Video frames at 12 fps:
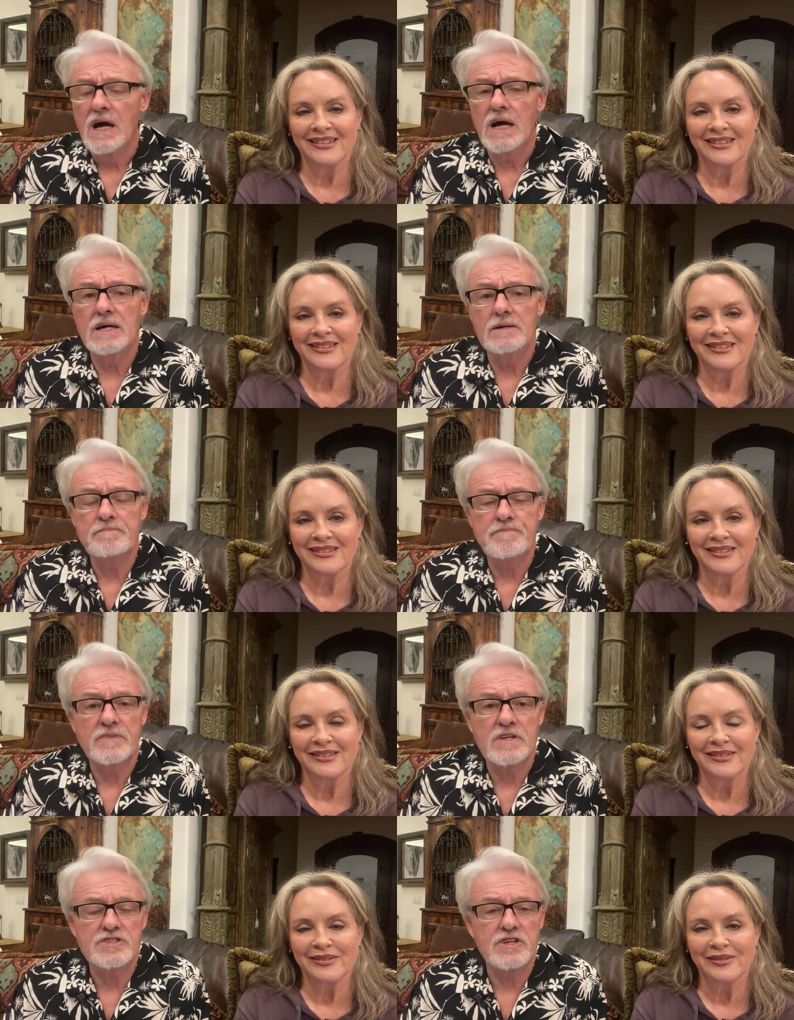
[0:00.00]
Speaker 1: Um,
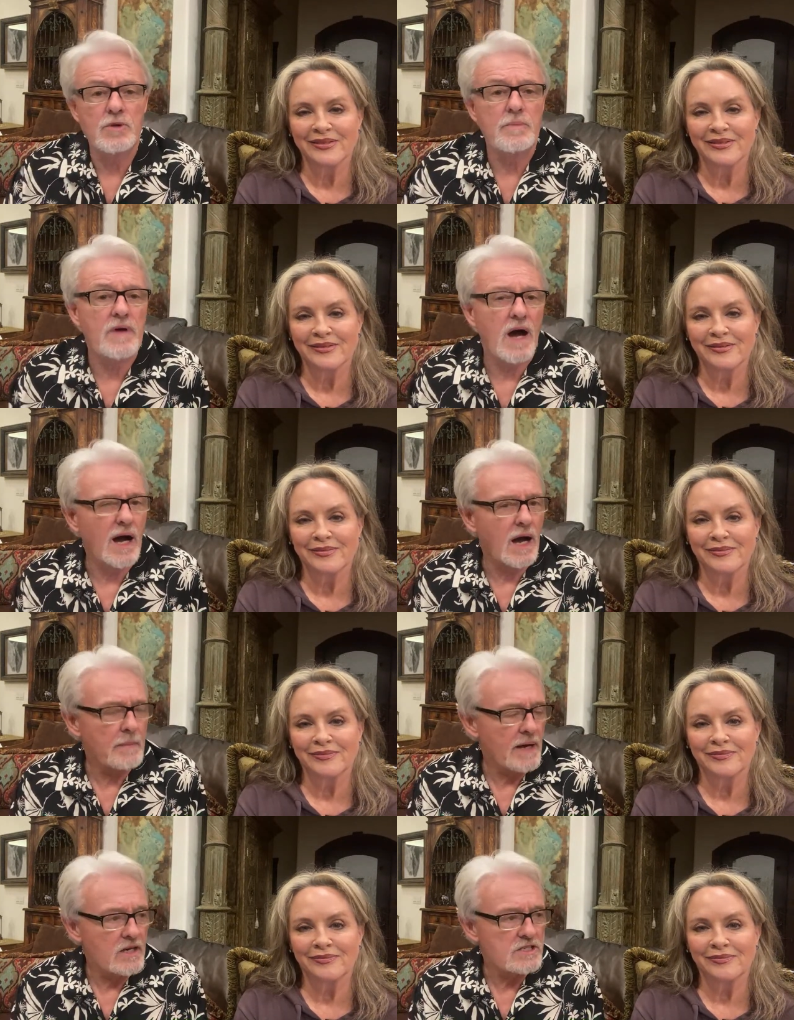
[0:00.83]
so
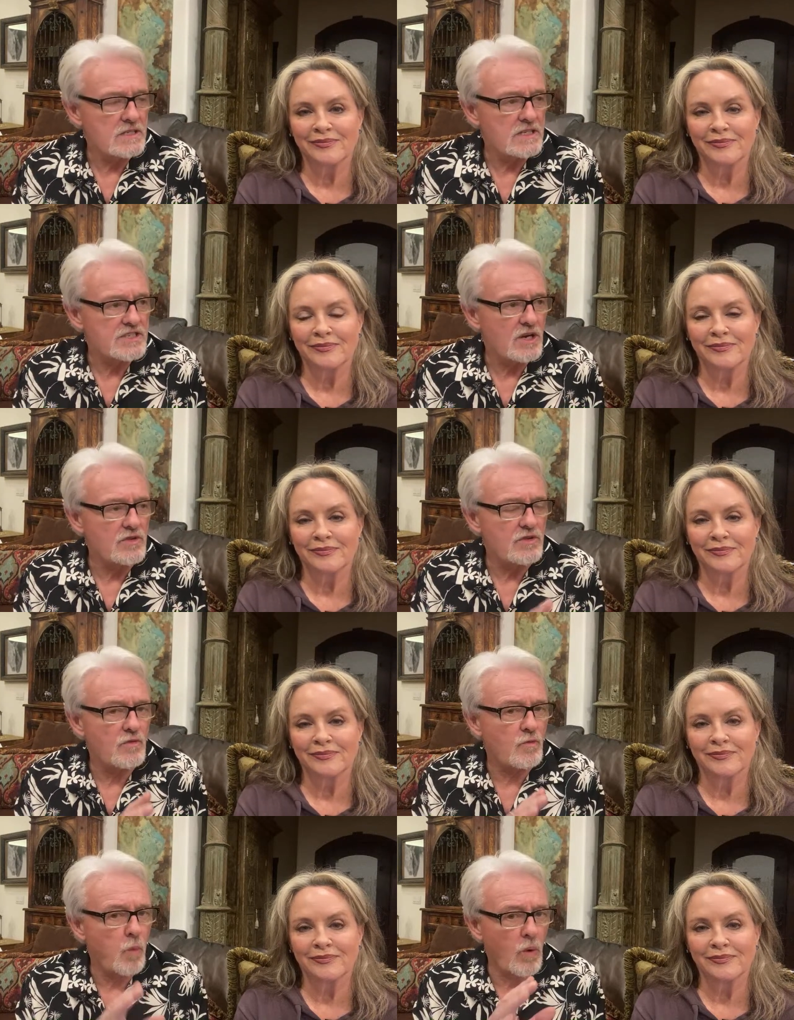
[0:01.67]
I'm so
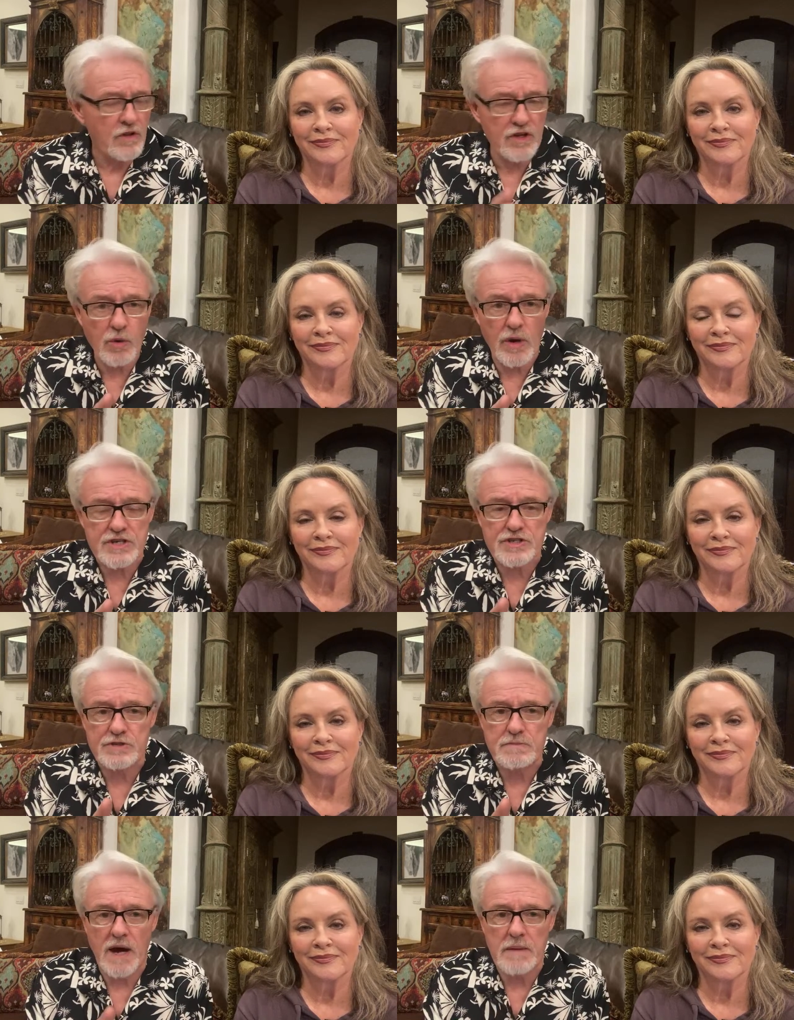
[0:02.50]
one of the
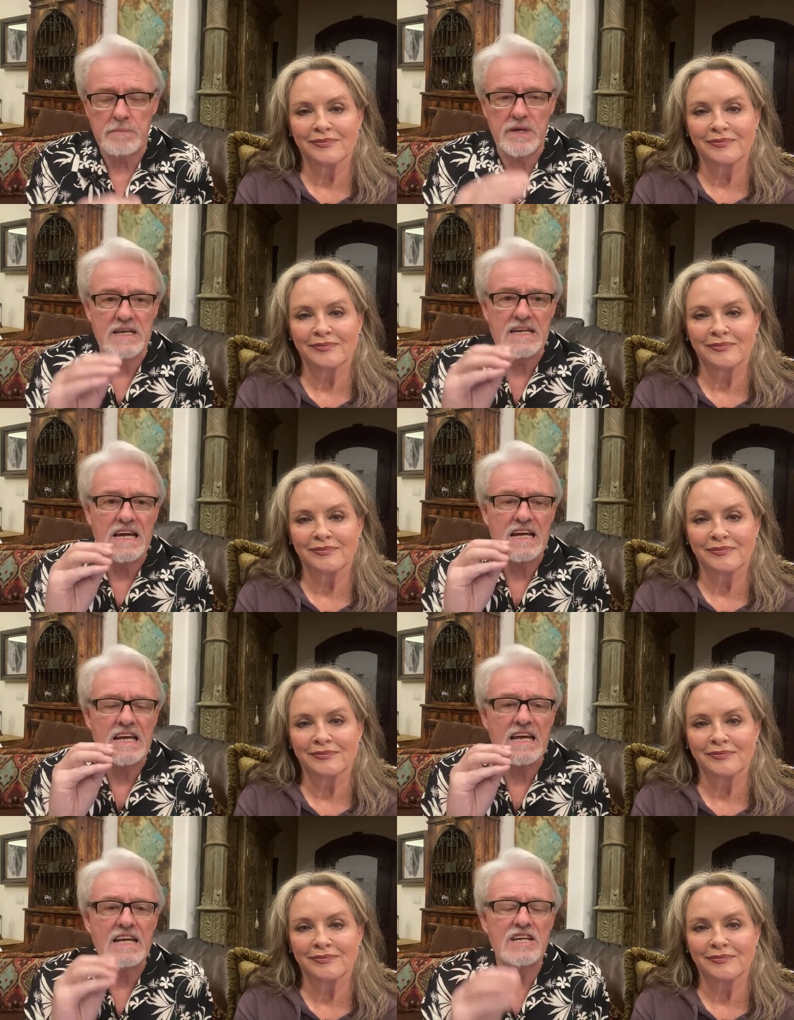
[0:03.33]
questions might be:
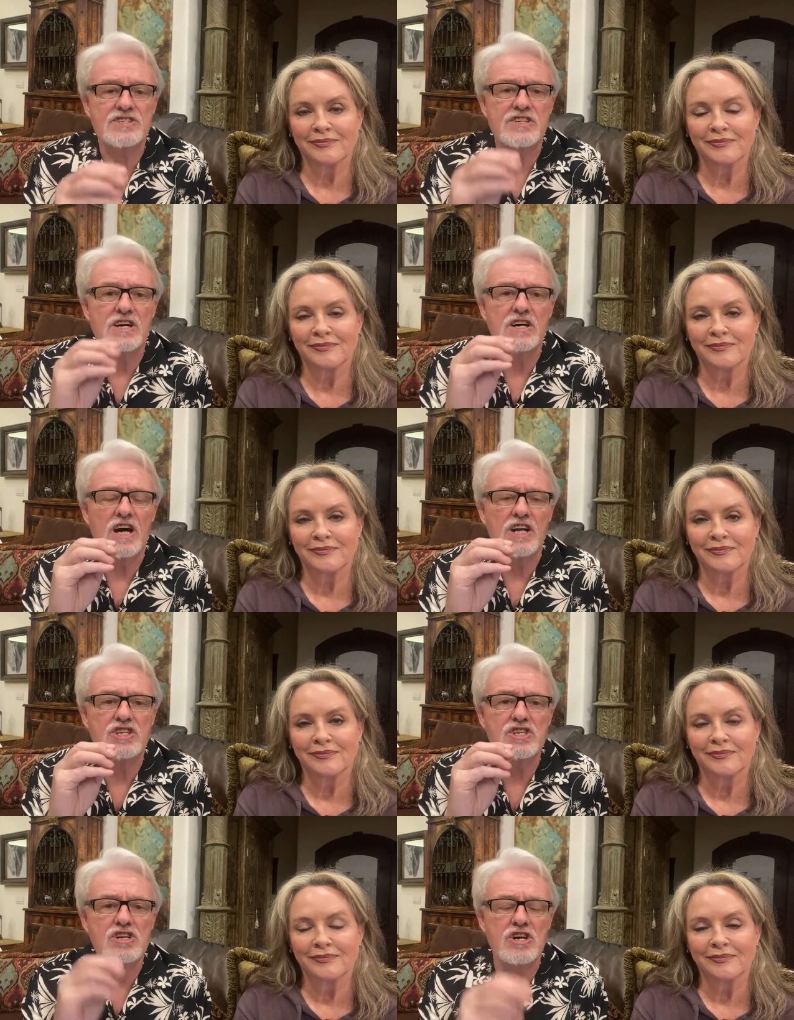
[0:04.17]
Is there a
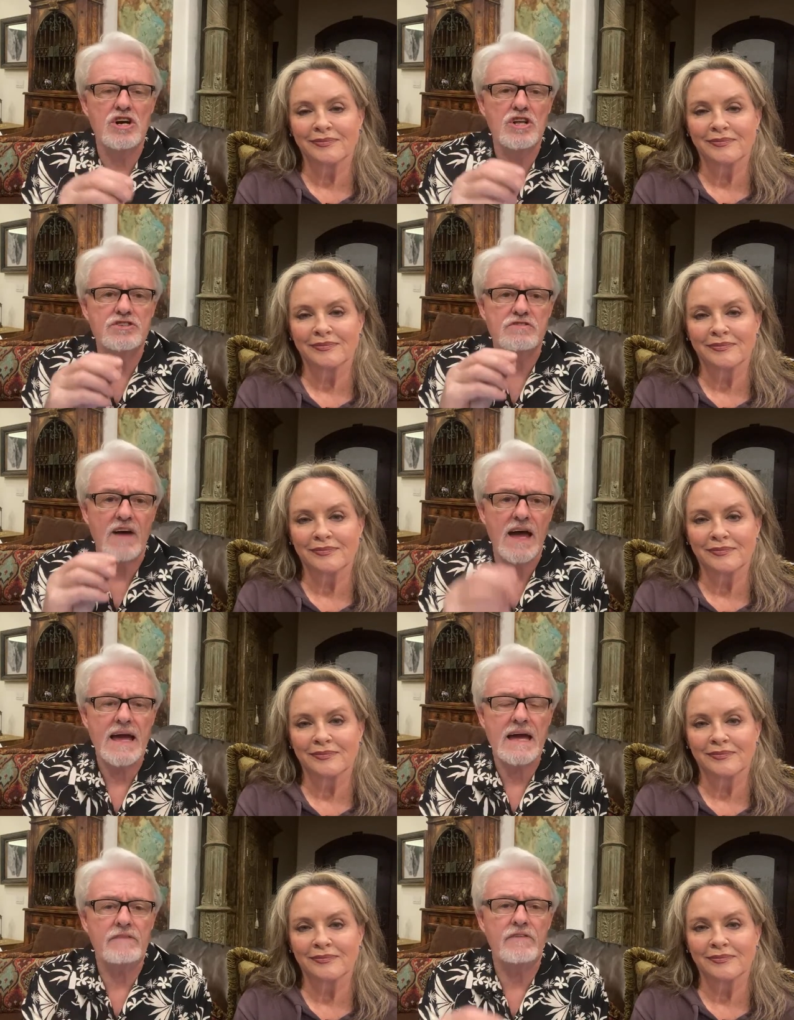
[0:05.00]
chance of
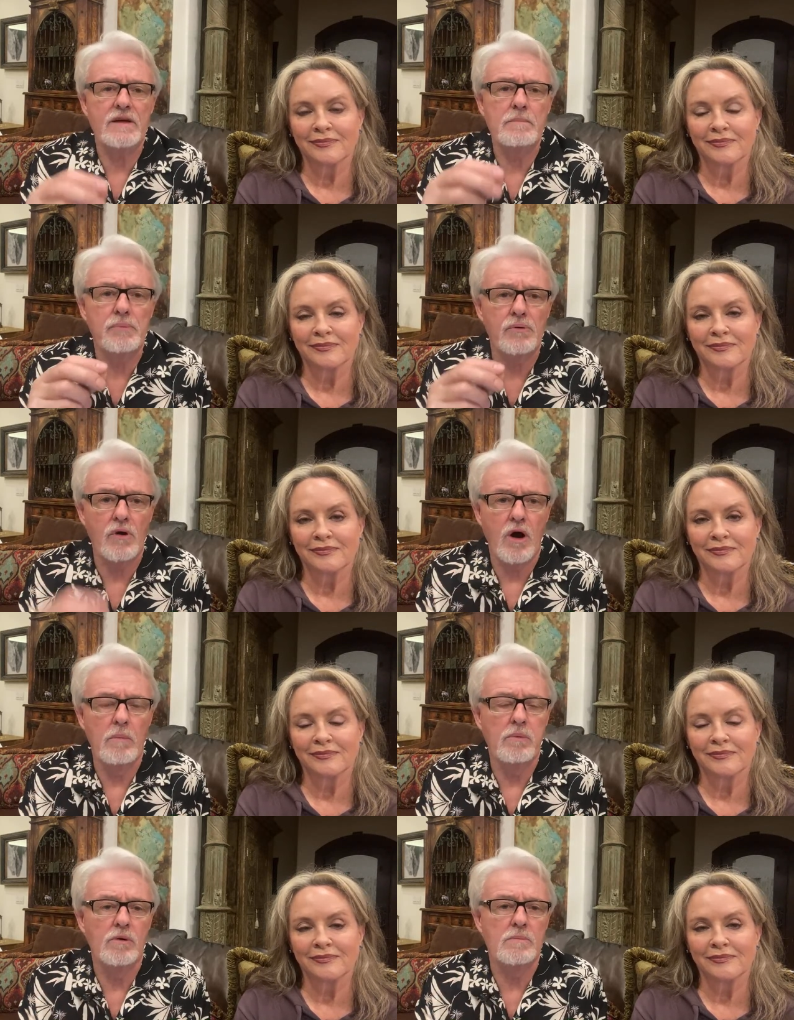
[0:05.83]
having
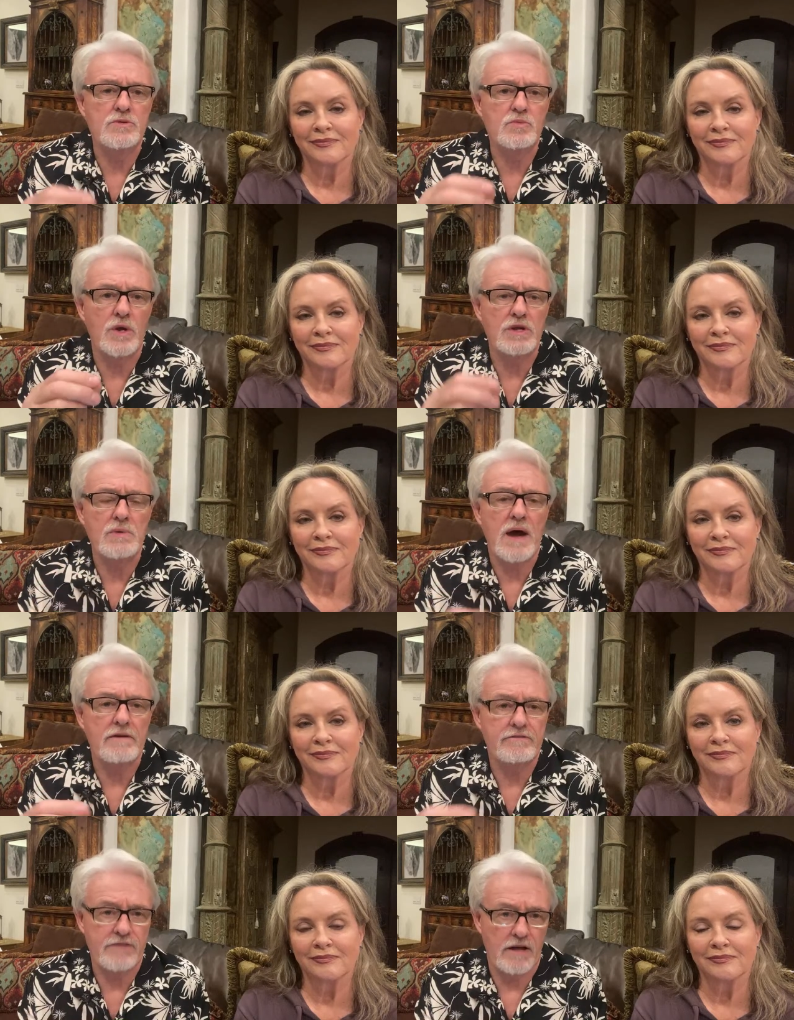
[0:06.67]
problems when you
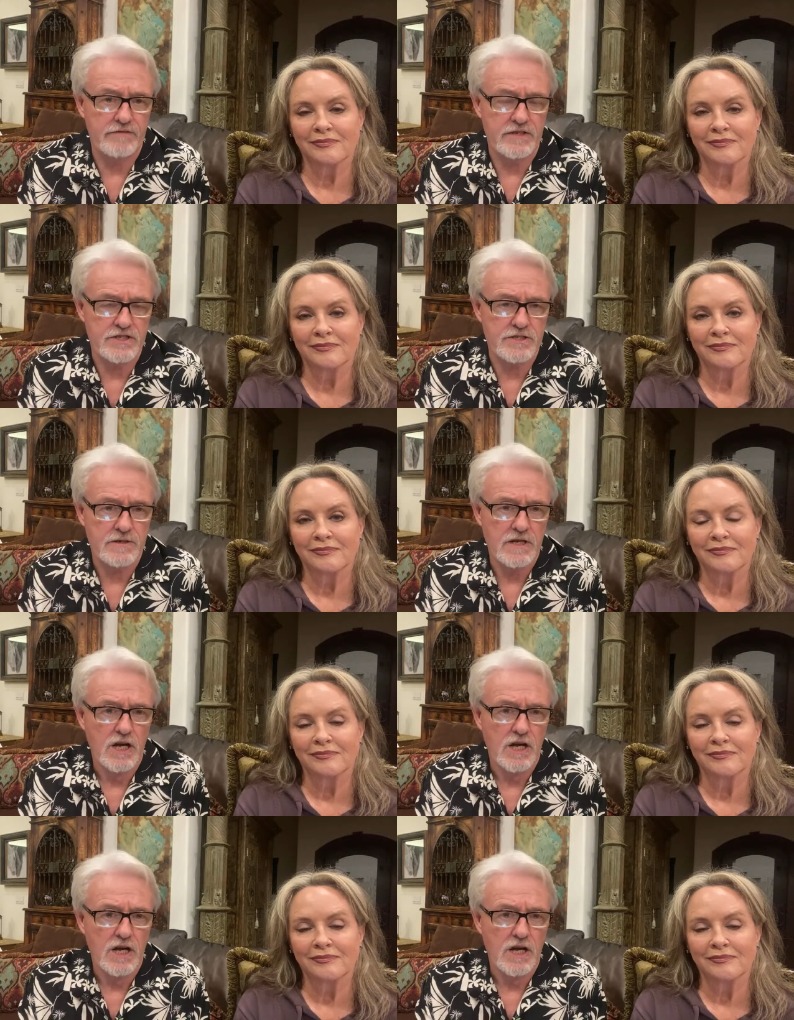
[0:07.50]
have fluffies?